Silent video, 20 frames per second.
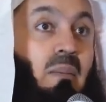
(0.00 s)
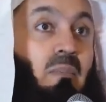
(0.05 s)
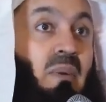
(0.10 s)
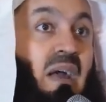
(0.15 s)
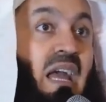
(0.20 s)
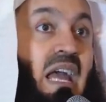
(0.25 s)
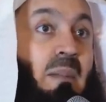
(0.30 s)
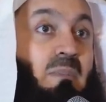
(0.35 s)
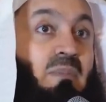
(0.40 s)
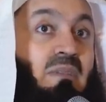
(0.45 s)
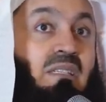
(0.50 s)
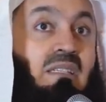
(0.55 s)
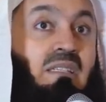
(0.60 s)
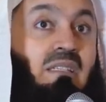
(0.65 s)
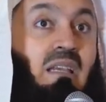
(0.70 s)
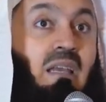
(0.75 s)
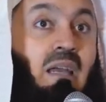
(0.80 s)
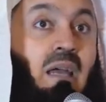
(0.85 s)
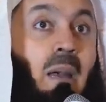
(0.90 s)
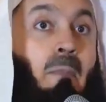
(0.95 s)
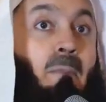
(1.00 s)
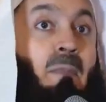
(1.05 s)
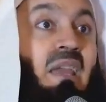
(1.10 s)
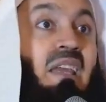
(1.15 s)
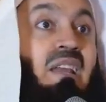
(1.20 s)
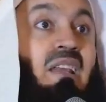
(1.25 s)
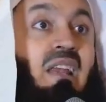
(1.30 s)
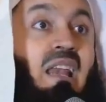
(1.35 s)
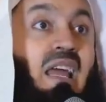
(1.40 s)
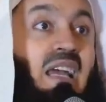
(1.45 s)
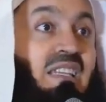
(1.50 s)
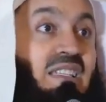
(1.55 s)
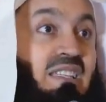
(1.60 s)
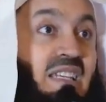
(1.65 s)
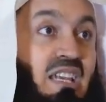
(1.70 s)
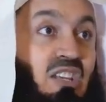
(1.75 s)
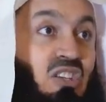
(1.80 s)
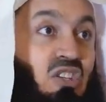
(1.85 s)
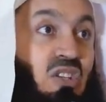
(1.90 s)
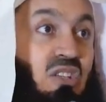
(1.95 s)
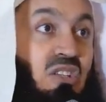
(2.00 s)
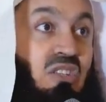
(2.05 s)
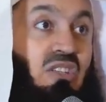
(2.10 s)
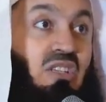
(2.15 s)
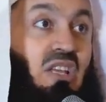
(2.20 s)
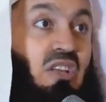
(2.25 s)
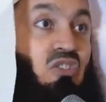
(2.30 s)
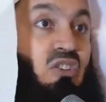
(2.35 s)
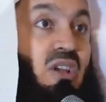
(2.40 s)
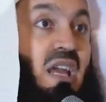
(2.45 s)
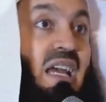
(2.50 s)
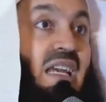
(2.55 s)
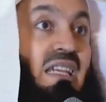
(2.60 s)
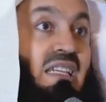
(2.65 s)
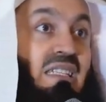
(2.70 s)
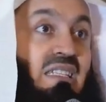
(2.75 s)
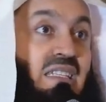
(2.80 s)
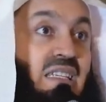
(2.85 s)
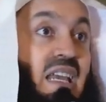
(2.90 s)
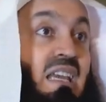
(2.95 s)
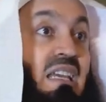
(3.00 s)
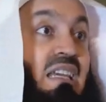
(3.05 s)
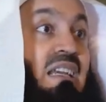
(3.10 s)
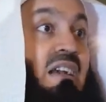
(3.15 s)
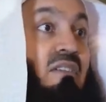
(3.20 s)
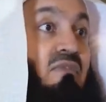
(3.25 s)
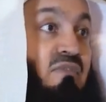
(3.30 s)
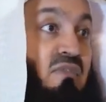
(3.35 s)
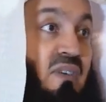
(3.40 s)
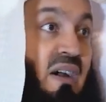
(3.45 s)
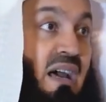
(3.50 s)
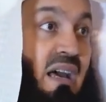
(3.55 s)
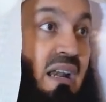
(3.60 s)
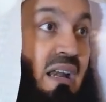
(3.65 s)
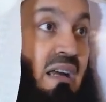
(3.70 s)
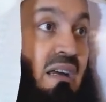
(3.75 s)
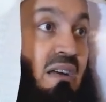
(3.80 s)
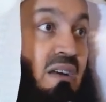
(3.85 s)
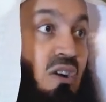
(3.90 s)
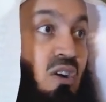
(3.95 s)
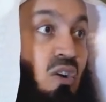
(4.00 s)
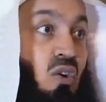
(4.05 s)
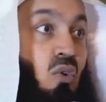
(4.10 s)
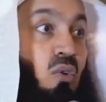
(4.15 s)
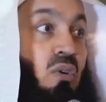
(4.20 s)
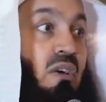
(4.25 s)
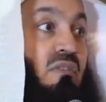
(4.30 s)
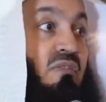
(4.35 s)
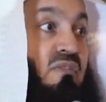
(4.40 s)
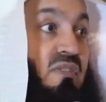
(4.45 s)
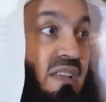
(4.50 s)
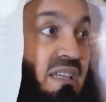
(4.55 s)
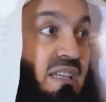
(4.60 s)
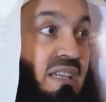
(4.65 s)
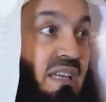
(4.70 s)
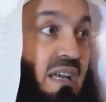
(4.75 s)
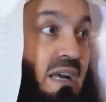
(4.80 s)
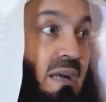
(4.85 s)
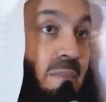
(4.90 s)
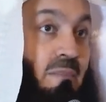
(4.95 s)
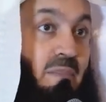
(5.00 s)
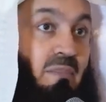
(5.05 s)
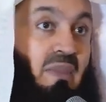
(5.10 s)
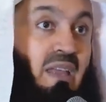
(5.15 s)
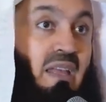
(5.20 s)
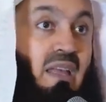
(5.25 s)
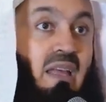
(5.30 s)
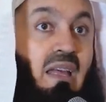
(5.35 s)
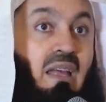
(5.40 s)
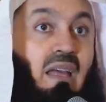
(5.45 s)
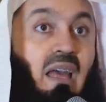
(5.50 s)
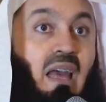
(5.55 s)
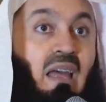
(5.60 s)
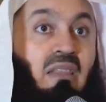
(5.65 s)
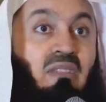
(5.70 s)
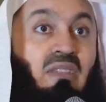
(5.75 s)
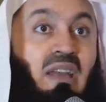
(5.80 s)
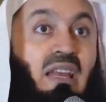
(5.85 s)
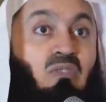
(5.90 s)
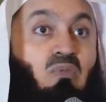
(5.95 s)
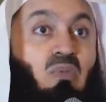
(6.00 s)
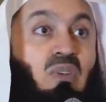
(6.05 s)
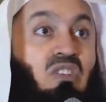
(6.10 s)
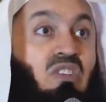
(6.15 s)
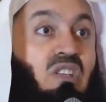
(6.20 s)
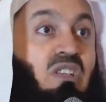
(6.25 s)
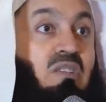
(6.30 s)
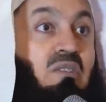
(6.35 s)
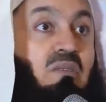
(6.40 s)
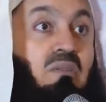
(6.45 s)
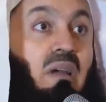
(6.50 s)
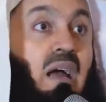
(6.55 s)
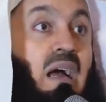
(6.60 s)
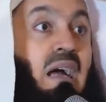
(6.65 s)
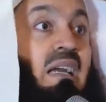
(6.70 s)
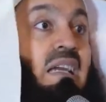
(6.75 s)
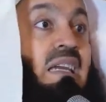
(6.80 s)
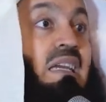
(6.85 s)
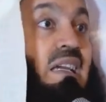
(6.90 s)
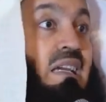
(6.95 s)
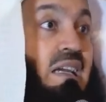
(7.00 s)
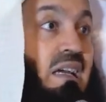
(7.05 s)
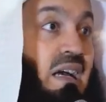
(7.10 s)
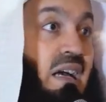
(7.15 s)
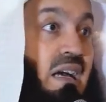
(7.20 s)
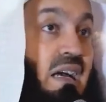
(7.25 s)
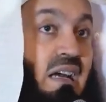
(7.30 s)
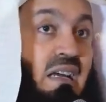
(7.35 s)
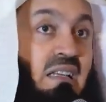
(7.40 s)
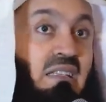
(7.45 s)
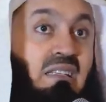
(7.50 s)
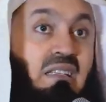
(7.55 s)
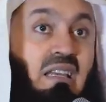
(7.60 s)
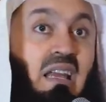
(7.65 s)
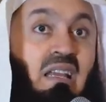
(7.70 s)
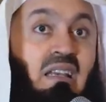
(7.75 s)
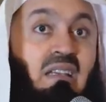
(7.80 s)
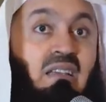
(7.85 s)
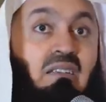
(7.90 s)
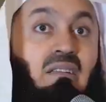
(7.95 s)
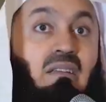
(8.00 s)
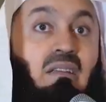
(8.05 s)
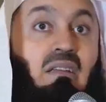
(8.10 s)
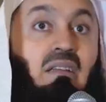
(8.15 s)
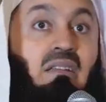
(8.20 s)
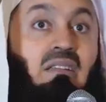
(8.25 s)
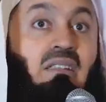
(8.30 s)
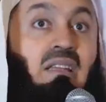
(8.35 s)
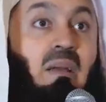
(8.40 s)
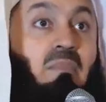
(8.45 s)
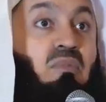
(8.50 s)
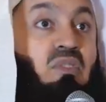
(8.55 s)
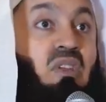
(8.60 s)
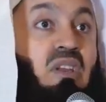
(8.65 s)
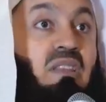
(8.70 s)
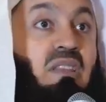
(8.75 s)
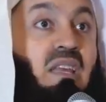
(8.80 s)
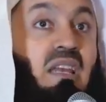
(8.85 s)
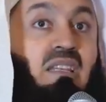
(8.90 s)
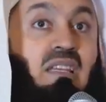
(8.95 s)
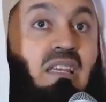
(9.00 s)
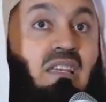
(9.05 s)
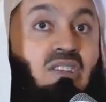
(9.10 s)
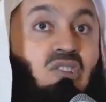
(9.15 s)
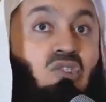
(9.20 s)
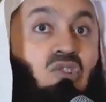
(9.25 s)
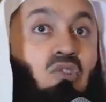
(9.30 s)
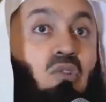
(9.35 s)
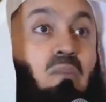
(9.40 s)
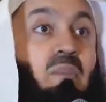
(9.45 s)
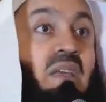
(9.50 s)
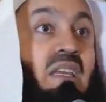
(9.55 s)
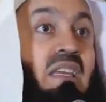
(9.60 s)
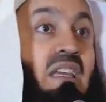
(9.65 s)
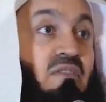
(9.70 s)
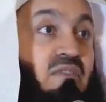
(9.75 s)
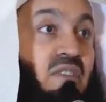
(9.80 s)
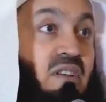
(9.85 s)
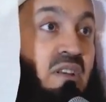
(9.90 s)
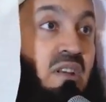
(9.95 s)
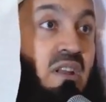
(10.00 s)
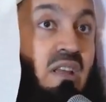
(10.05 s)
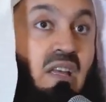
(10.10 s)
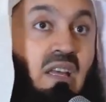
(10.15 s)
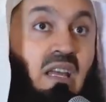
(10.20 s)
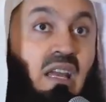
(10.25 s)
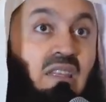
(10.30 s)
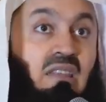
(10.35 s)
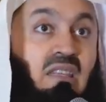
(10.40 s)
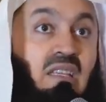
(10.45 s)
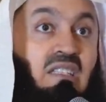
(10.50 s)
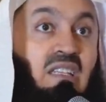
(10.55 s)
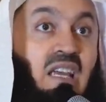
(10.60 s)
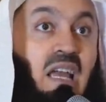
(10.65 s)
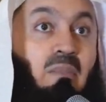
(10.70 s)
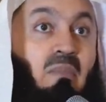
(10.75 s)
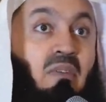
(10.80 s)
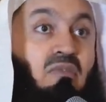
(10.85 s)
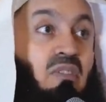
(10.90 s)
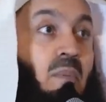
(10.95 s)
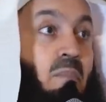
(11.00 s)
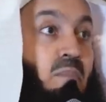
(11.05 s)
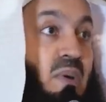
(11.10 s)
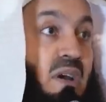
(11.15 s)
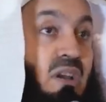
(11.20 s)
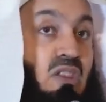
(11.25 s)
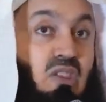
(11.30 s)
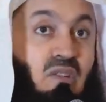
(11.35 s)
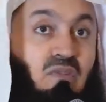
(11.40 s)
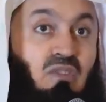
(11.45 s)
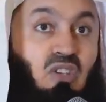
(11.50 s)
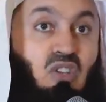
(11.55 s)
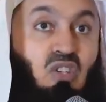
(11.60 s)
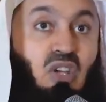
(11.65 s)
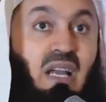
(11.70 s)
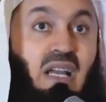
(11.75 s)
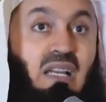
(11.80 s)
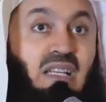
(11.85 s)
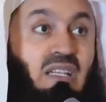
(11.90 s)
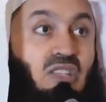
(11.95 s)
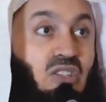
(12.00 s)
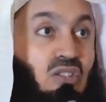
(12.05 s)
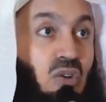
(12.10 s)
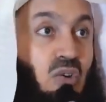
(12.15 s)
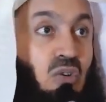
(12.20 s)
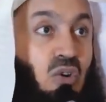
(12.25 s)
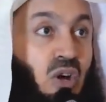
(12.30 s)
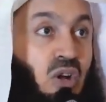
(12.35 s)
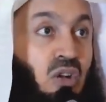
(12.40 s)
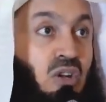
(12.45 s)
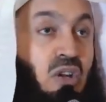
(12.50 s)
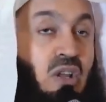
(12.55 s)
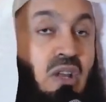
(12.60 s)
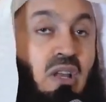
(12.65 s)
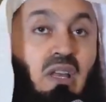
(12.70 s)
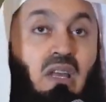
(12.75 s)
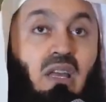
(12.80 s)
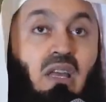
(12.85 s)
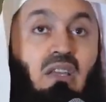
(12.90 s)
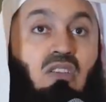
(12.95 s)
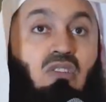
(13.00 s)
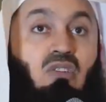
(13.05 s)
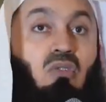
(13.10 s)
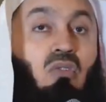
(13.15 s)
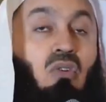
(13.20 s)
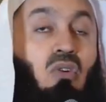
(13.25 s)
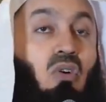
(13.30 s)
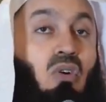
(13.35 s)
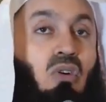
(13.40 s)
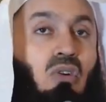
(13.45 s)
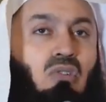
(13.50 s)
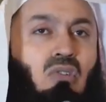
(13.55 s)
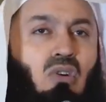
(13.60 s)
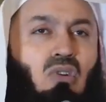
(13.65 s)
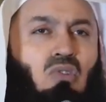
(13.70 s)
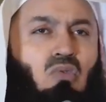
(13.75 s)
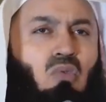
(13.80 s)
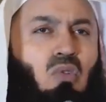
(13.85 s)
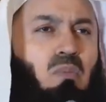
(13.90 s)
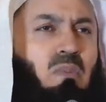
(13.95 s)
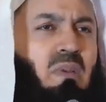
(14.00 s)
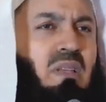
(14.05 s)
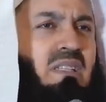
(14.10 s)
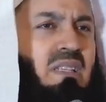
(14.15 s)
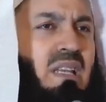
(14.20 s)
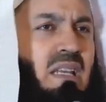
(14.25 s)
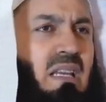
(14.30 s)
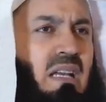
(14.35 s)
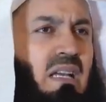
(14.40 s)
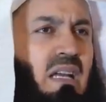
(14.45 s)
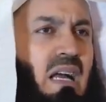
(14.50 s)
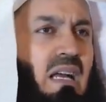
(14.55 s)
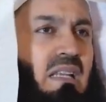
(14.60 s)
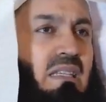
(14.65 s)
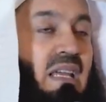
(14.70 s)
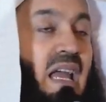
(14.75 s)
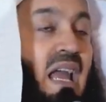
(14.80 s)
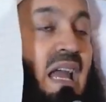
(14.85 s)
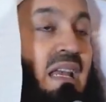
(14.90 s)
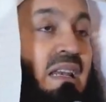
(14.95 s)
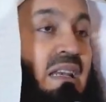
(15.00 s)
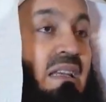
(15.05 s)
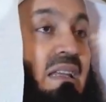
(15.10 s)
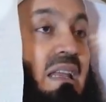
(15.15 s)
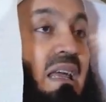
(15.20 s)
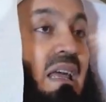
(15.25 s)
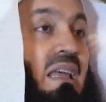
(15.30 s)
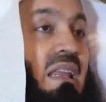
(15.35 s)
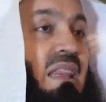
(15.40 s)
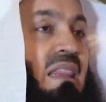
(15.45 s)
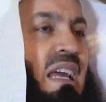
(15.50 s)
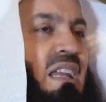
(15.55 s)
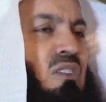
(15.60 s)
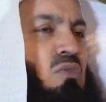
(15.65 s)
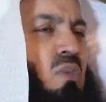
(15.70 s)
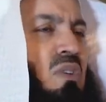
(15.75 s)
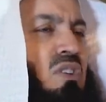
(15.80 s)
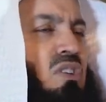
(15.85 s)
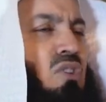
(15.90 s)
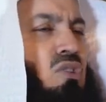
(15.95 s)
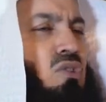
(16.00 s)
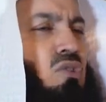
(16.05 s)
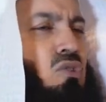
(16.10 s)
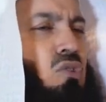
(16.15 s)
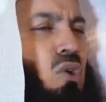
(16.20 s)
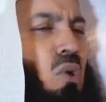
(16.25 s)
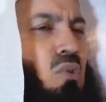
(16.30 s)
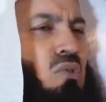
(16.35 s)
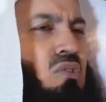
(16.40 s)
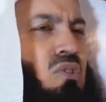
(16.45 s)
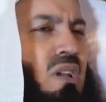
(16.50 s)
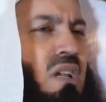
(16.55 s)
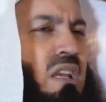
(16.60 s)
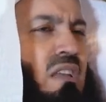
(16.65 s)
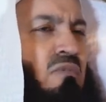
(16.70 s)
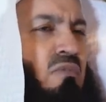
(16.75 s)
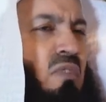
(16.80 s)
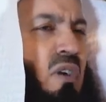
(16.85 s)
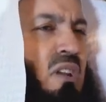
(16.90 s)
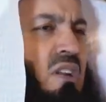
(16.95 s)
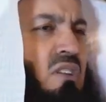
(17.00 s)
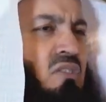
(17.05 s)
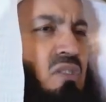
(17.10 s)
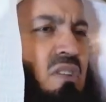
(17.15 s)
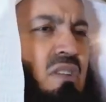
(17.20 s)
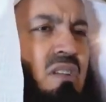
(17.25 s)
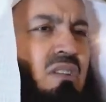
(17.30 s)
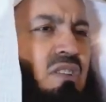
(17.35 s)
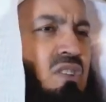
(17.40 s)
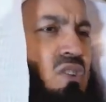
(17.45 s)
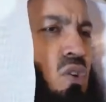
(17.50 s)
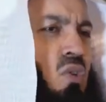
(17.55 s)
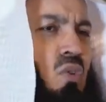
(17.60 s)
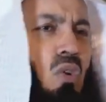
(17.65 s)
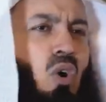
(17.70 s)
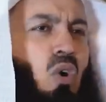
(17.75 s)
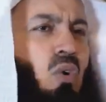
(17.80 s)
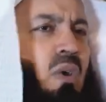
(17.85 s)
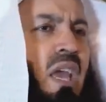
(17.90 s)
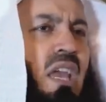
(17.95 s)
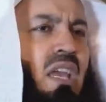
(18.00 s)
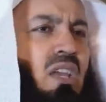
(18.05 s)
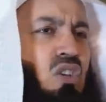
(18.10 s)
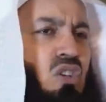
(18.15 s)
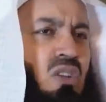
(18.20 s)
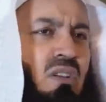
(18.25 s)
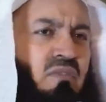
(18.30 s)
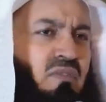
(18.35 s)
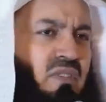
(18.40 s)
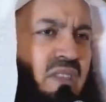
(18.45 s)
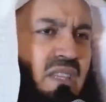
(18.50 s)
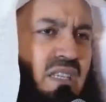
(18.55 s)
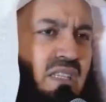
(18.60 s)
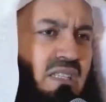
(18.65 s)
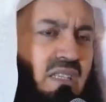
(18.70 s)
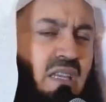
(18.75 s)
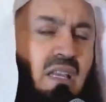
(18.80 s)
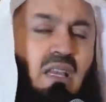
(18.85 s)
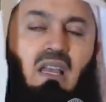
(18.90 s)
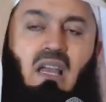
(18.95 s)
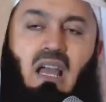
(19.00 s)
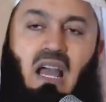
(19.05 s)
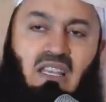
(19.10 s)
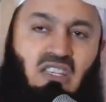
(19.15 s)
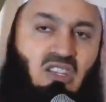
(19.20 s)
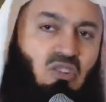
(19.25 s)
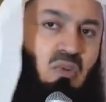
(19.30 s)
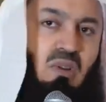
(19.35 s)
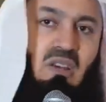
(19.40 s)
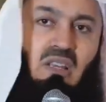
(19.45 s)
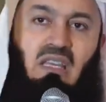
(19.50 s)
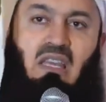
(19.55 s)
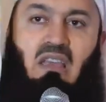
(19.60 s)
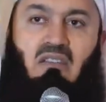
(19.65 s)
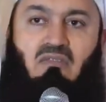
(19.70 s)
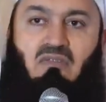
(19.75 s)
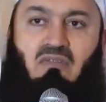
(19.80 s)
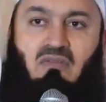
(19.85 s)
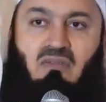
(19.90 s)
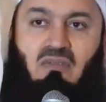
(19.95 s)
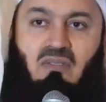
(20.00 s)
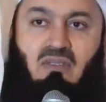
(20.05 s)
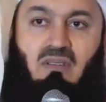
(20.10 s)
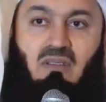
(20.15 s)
perhaps a penalization such as a kafara or a fidya, and that which is aqiqah and something that is to be given at the time of the birth of a child and so on. So all those would be sadaqat. And that which is totally voluntary, there is no occasion for this. I just want to give.